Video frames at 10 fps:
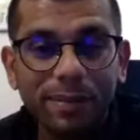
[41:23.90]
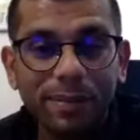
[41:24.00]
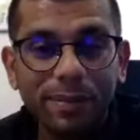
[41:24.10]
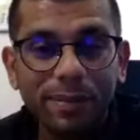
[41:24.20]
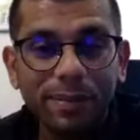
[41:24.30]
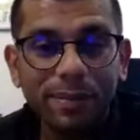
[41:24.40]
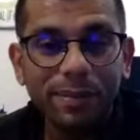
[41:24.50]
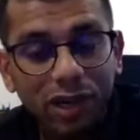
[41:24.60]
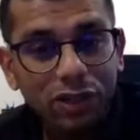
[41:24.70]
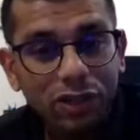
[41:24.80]

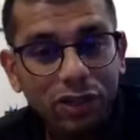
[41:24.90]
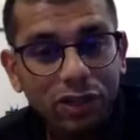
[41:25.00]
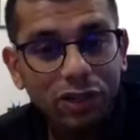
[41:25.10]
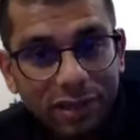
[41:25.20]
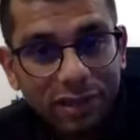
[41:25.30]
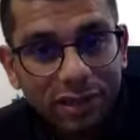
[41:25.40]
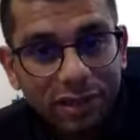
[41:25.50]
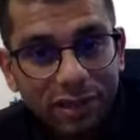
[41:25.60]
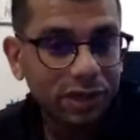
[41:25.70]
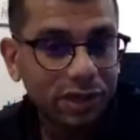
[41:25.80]
What our students are trying to
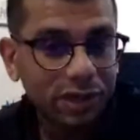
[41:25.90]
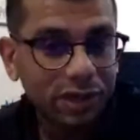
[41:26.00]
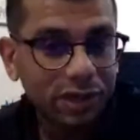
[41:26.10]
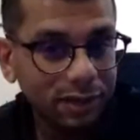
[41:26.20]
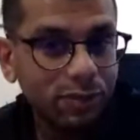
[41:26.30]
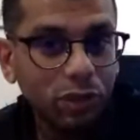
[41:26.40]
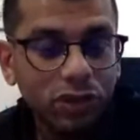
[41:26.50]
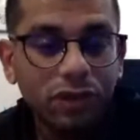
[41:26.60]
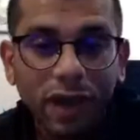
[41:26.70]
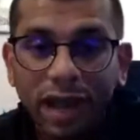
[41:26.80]
do, and
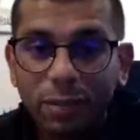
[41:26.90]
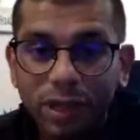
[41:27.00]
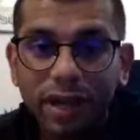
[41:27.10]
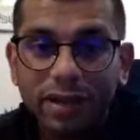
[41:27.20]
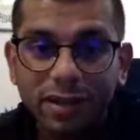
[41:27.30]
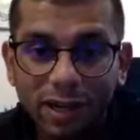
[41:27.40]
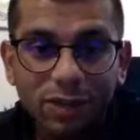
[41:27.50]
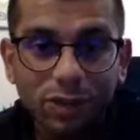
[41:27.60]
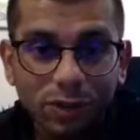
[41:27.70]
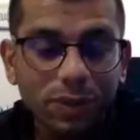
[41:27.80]
most of our alumni are trying
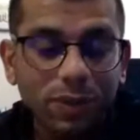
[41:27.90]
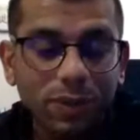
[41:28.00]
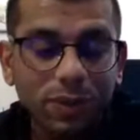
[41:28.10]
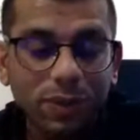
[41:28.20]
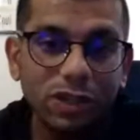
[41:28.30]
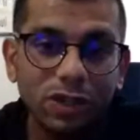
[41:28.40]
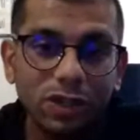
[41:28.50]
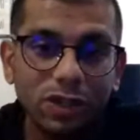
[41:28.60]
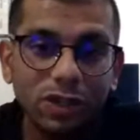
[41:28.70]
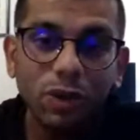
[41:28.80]
to do, is to
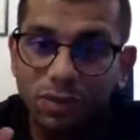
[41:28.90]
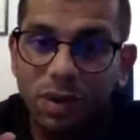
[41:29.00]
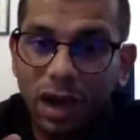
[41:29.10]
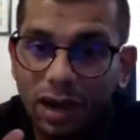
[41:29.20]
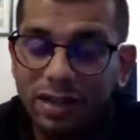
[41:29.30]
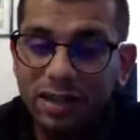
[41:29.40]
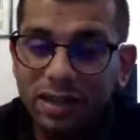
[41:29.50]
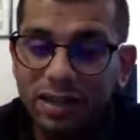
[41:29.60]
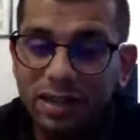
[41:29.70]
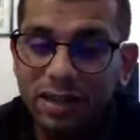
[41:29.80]
go to
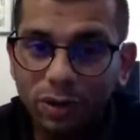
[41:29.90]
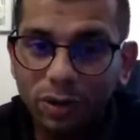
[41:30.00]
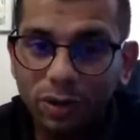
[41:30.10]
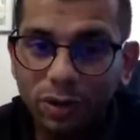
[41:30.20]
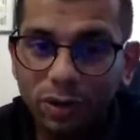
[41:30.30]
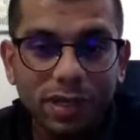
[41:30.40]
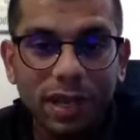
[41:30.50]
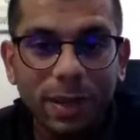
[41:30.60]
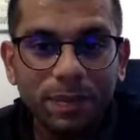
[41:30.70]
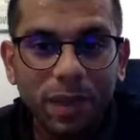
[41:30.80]
undergraduate law schools
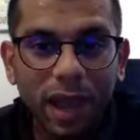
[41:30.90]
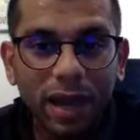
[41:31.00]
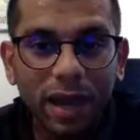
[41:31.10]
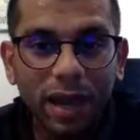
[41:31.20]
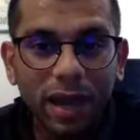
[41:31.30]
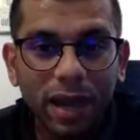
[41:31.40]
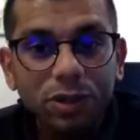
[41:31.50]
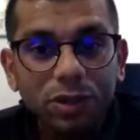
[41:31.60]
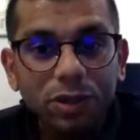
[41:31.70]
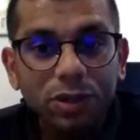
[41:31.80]
and
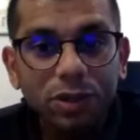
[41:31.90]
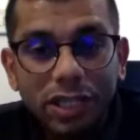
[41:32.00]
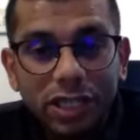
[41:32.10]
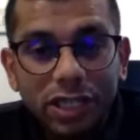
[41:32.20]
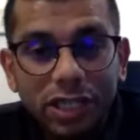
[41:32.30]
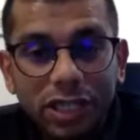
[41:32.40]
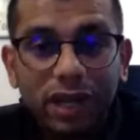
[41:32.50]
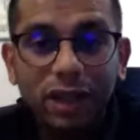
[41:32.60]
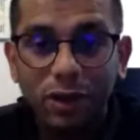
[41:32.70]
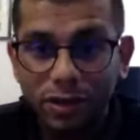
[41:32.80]
contribute in changing the
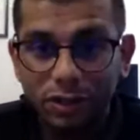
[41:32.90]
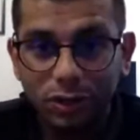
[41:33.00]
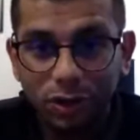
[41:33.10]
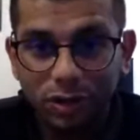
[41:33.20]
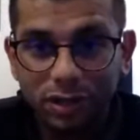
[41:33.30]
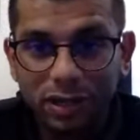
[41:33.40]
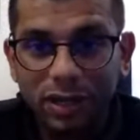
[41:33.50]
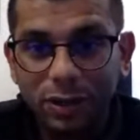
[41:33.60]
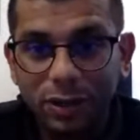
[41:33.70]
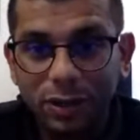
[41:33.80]
way law is taught
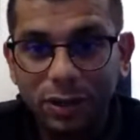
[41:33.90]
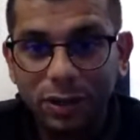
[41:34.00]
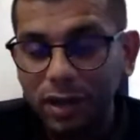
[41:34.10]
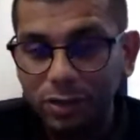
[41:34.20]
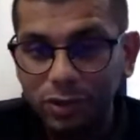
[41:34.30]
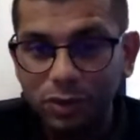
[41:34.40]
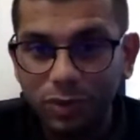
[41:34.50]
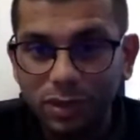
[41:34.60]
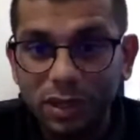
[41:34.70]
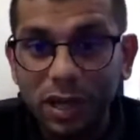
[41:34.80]
to the undergraduate
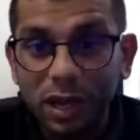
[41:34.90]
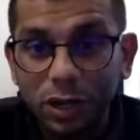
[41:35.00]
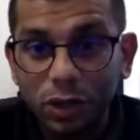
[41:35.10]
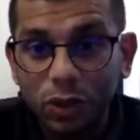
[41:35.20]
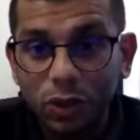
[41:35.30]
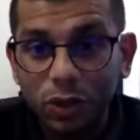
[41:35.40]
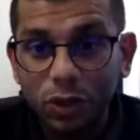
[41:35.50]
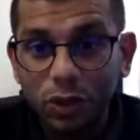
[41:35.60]
students, to